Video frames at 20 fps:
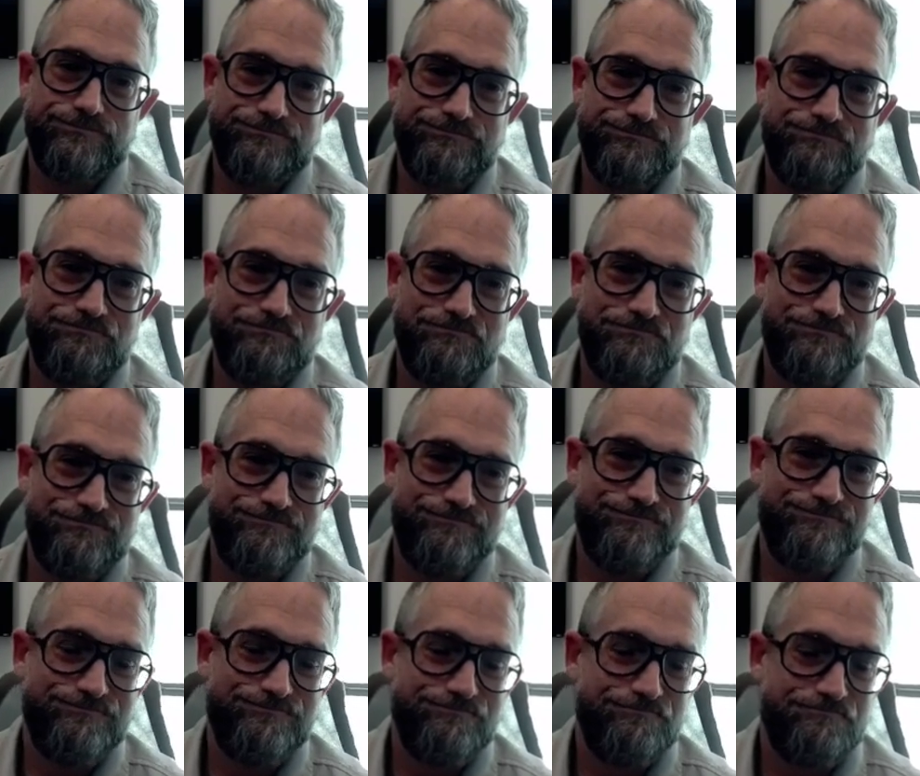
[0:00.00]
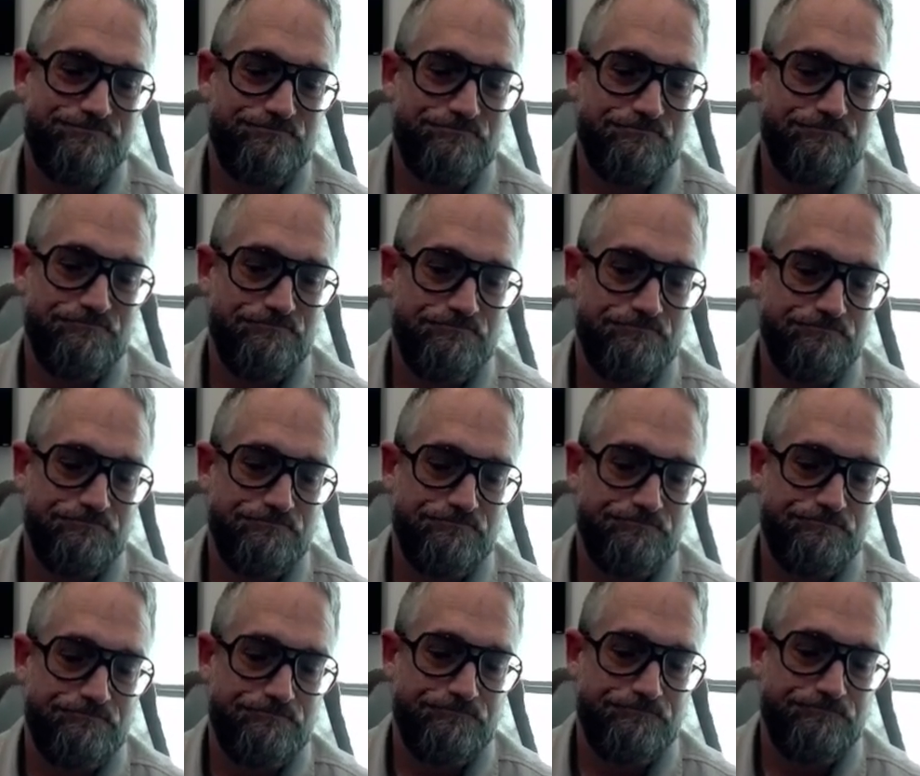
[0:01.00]

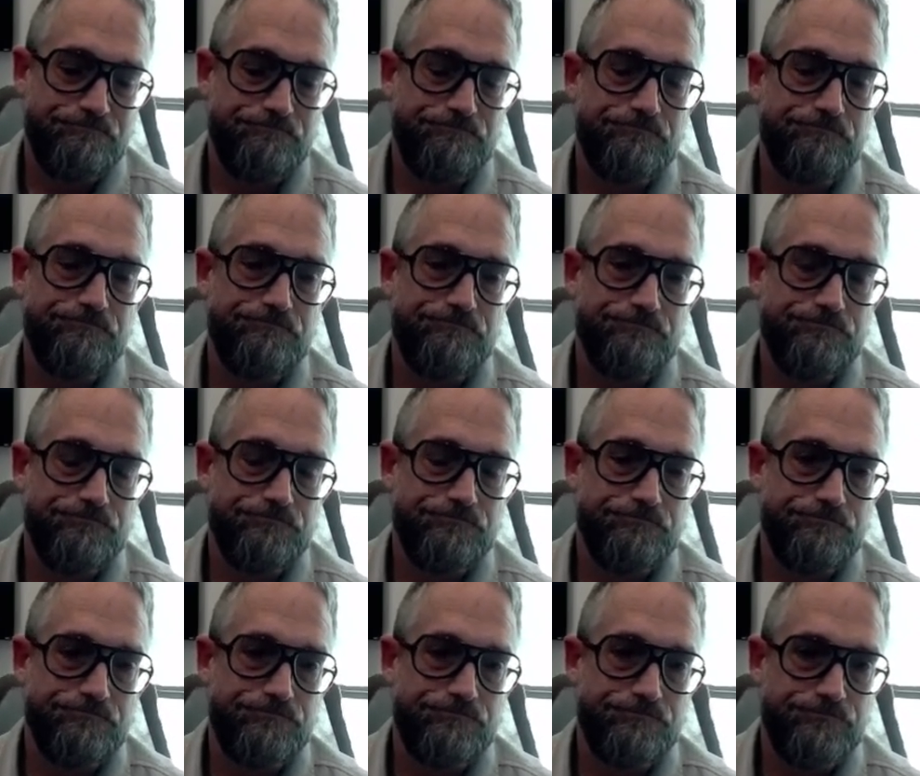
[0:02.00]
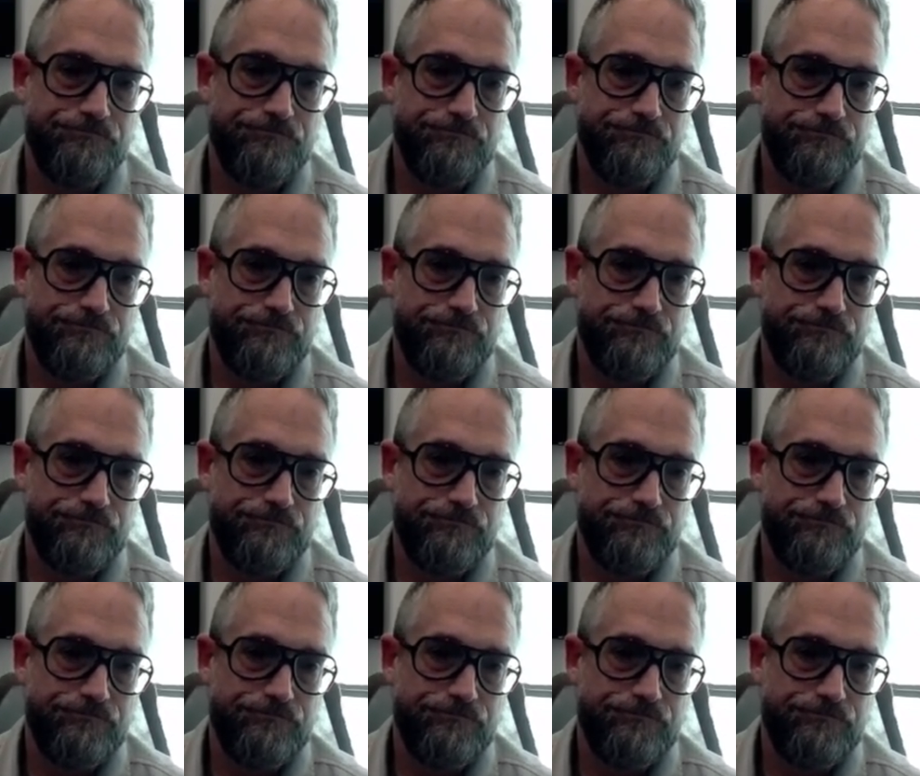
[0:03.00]
(not speaking)